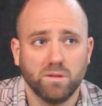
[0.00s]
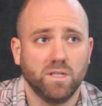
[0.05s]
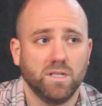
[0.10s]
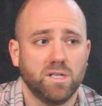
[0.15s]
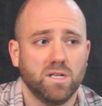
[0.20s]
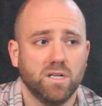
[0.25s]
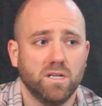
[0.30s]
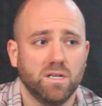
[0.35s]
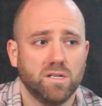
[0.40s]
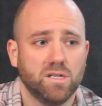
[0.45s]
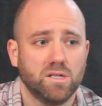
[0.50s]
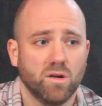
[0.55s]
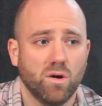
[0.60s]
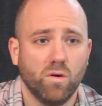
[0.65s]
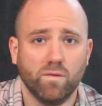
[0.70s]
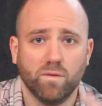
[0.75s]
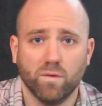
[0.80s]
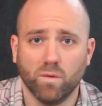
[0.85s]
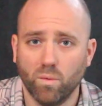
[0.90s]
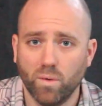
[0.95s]
It's
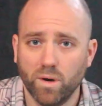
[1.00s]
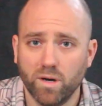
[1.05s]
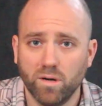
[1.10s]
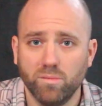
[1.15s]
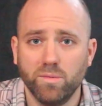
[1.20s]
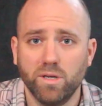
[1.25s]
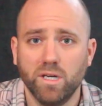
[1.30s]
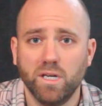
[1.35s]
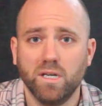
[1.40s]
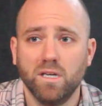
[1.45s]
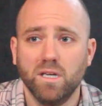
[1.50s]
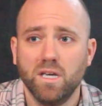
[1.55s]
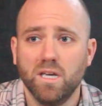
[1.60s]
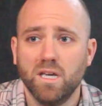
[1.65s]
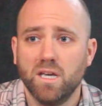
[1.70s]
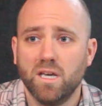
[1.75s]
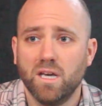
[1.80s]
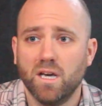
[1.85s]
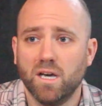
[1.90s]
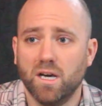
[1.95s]
overwhelming.
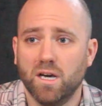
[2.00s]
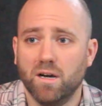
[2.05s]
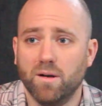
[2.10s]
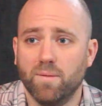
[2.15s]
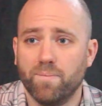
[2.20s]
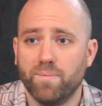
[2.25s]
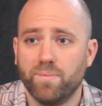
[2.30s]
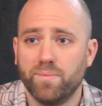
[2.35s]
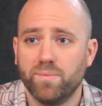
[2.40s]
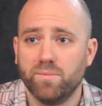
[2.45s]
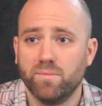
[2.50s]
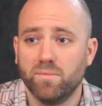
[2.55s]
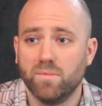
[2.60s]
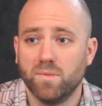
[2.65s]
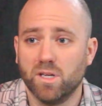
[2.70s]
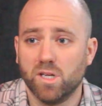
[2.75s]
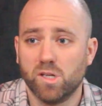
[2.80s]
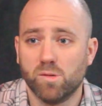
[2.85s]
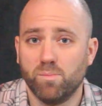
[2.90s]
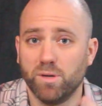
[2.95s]

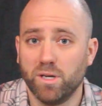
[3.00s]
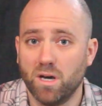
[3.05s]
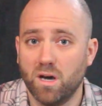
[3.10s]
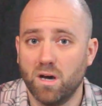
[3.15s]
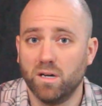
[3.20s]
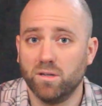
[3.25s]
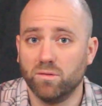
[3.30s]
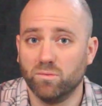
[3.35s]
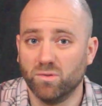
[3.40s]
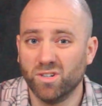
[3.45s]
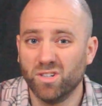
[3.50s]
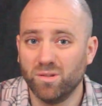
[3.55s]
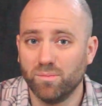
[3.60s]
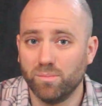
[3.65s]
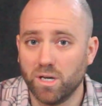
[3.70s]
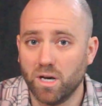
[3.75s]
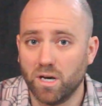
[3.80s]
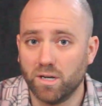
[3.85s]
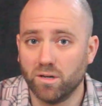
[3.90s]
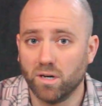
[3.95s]
It's really
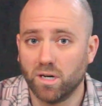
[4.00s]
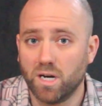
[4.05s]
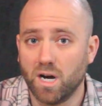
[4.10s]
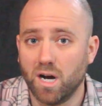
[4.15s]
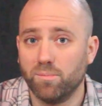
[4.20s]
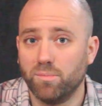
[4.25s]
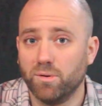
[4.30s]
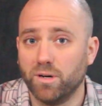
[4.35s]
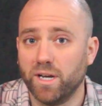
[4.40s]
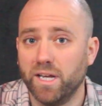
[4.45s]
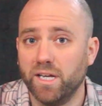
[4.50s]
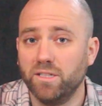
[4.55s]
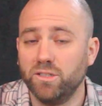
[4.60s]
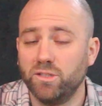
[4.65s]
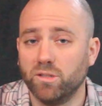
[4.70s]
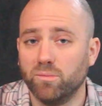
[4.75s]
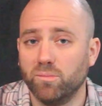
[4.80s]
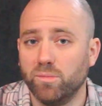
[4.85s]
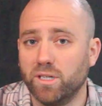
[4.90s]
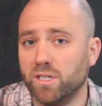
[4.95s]
beyond our
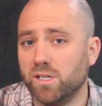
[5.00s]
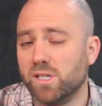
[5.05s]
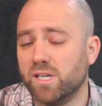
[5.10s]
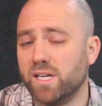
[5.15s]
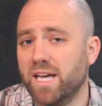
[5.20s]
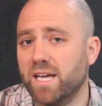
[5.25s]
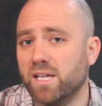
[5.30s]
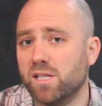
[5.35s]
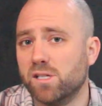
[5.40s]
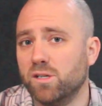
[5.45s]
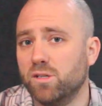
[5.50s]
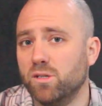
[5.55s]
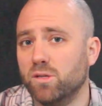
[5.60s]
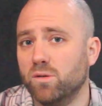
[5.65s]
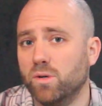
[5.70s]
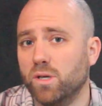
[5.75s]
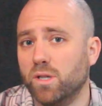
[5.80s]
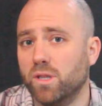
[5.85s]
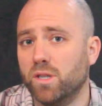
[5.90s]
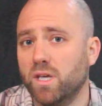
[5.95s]
comprehension, because it has to do
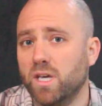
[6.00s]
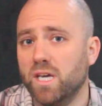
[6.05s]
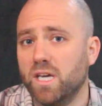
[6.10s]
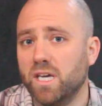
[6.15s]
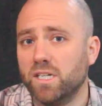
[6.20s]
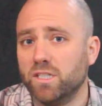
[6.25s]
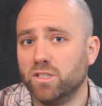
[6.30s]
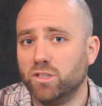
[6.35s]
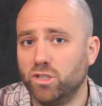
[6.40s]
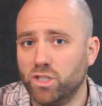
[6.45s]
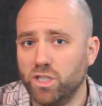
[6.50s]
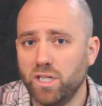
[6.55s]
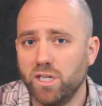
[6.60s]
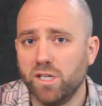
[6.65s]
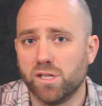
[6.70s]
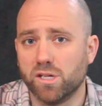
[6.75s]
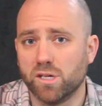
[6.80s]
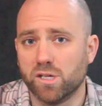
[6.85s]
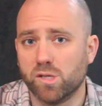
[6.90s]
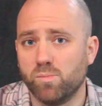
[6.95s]
with
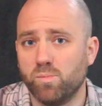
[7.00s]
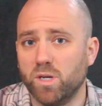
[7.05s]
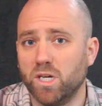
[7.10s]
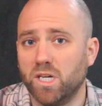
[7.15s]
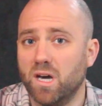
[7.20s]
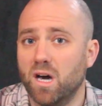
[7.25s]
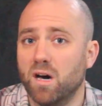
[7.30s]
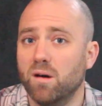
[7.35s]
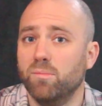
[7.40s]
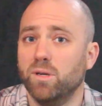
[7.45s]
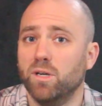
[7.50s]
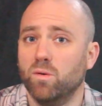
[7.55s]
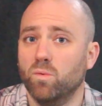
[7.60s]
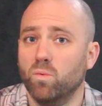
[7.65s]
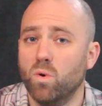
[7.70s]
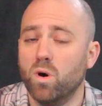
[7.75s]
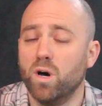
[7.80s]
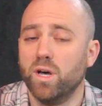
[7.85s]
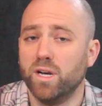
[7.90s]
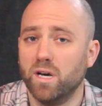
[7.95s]
Jesus becoming
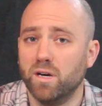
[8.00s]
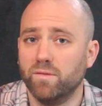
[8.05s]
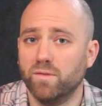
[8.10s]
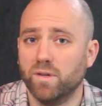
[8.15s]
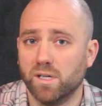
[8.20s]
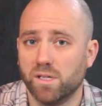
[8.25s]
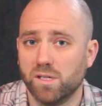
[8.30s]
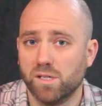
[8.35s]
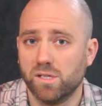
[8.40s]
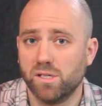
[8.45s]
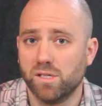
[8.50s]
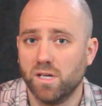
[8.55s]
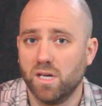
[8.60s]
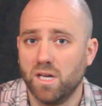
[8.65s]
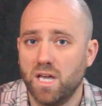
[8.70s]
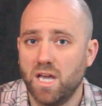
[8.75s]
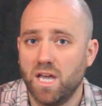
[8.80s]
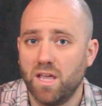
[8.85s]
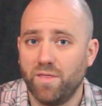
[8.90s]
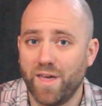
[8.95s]
one of us,
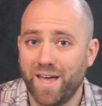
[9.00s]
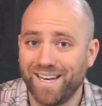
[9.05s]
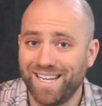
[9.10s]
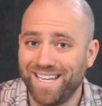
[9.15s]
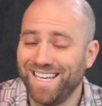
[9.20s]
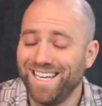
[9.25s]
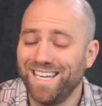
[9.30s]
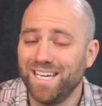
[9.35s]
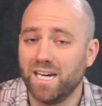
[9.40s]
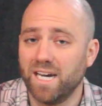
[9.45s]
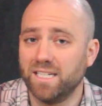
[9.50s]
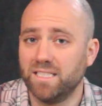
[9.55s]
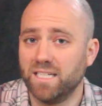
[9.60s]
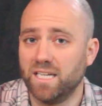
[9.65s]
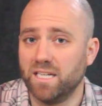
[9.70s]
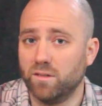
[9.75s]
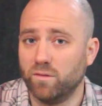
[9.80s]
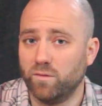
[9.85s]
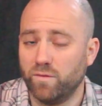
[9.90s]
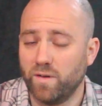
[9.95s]
that He
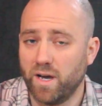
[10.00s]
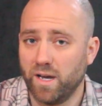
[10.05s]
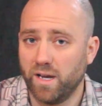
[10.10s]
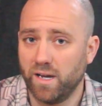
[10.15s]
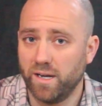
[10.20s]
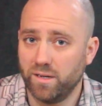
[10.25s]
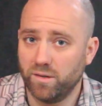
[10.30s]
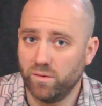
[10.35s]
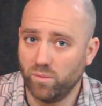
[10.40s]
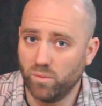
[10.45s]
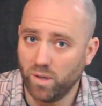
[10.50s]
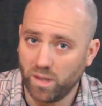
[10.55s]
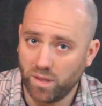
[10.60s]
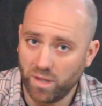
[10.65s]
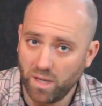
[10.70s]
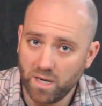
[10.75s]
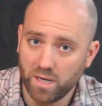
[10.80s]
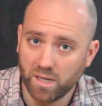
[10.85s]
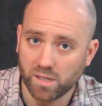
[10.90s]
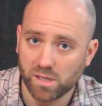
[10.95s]
identified with
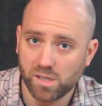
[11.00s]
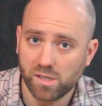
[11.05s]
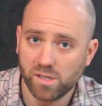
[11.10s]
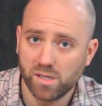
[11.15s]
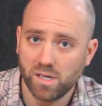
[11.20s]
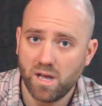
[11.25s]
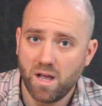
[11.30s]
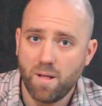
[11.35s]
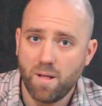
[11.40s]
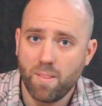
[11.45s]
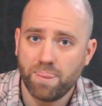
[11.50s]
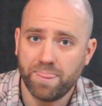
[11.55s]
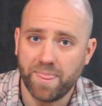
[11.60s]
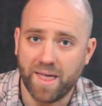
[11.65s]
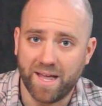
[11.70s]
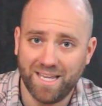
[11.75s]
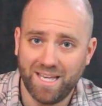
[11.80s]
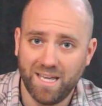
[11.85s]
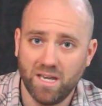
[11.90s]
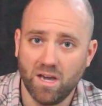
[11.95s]
us,
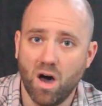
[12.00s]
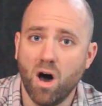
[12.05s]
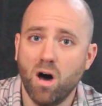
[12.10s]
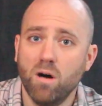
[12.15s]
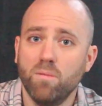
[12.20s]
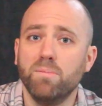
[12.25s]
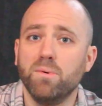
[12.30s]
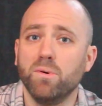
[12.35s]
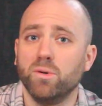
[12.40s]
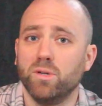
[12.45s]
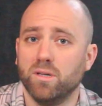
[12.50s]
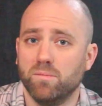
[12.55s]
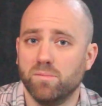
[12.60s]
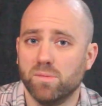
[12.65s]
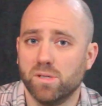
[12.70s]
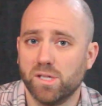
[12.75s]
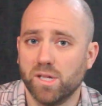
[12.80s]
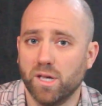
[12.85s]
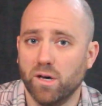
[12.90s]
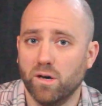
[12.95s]
that He humbled
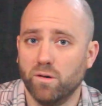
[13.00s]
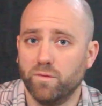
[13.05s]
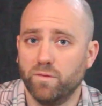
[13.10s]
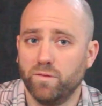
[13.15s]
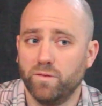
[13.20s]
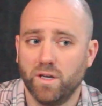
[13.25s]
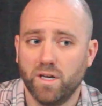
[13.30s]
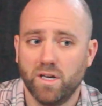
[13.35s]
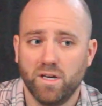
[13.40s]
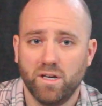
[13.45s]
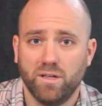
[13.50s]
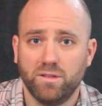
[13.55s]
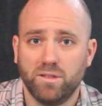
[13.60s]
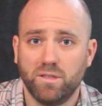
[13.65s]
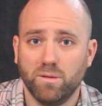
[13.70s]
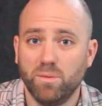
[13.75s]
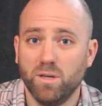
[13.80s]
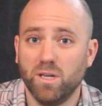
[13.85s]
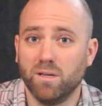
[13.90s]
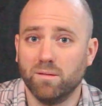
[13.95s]
Himself
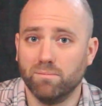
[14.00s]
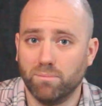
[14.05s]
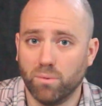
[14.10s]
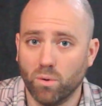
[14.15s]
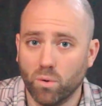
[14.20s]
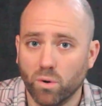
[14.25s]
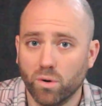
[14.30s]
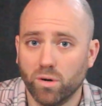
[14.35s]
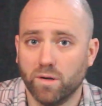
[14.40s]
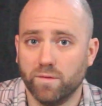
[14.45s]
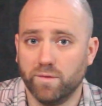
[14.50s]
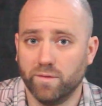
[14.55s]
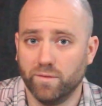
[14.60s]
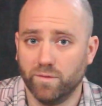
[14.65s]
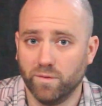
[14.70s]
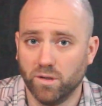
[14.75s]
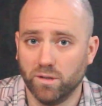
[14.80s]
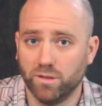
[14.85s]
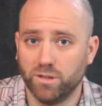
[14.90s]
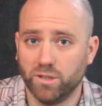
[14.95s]
to being born of a
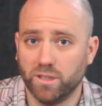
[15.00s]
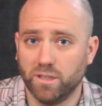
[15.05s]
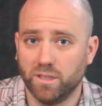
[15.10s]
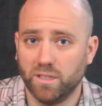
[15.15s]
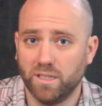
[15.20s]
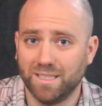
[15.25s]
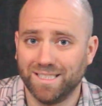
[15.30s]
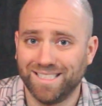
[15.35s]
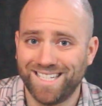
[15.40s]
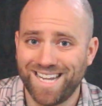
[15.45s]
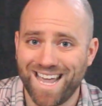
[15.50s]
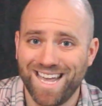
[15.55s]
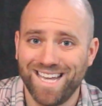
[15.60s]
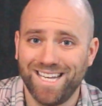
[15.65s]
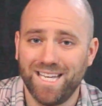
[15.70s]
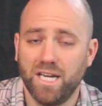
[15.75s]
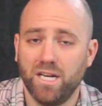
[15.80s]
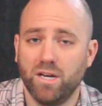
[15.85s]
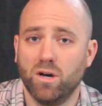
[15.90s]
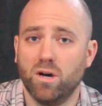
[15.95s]
virgin and
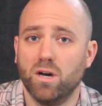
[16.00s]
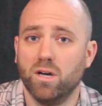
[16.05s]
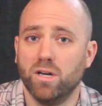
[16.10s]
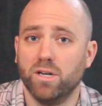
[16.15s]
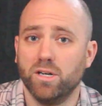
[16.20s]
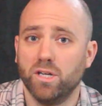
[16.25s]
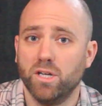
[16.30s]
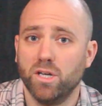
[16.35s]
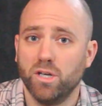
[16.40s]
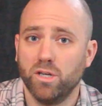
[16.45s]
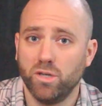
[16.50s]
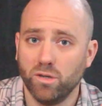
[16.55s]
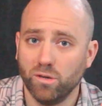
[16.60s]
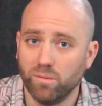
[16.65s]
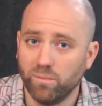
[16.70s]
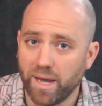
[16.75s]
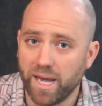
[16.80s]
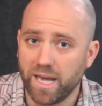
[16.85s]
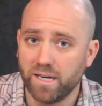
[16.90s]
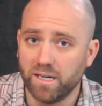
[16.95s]
taking on
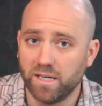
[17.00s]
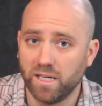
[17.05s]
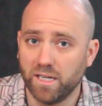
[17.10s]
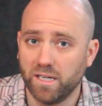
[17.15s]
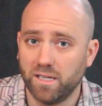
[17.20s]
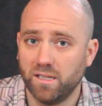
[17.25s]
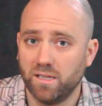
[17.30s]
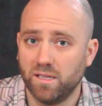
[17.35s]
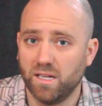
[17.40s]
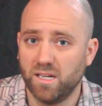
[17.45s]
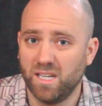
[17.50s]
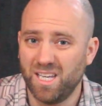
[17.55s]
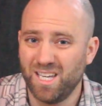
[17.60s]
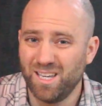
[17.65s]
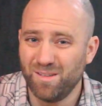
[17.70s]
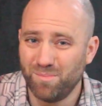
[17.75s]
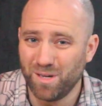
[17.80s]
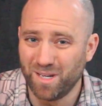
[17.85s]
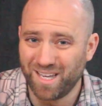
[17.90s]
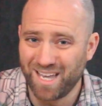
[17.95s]
humanity, that
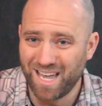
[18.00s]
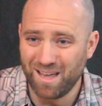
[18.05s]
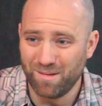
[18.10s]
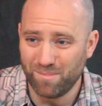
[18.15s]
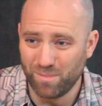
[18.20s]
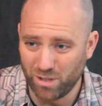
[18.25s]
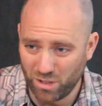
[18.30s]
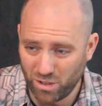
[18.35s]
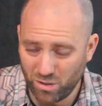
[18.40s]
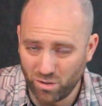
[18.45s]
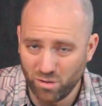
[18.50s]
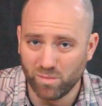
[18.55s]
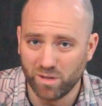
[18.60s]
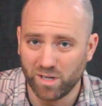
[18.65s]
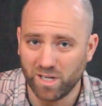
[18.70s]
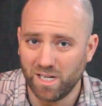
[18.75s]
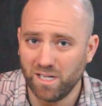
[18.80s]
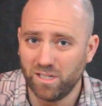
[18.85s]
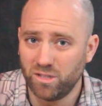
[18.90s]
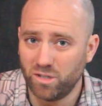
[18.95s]
He became a human.
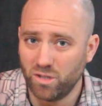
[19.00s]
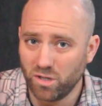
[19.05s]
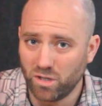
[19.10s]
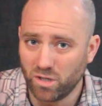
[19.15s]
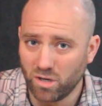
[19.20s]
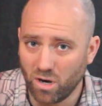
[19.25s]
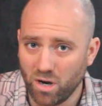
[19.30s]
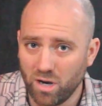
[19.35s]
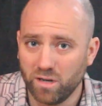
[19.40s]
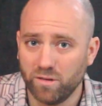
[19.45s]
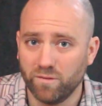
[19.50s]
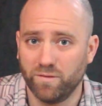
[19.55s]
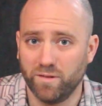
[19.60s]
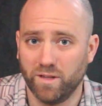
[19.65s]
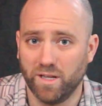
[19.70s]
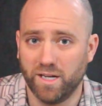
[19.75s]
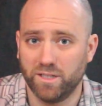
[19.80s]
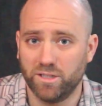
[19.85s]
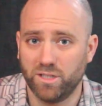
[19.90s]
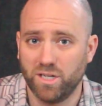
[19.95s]
He took on
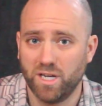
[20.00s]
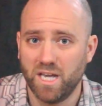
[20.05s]
flesh.